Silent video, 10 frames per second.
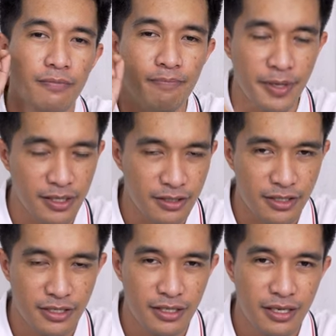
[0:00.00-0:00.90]

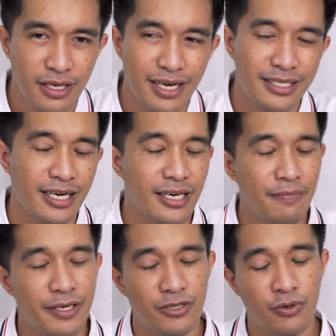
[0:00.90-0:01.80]
builds. Kasi ang
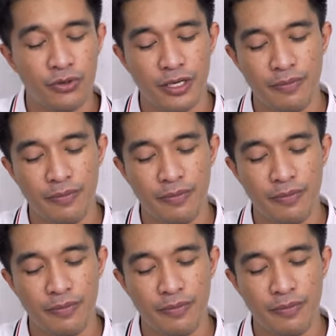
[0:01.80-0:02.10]
ibig kong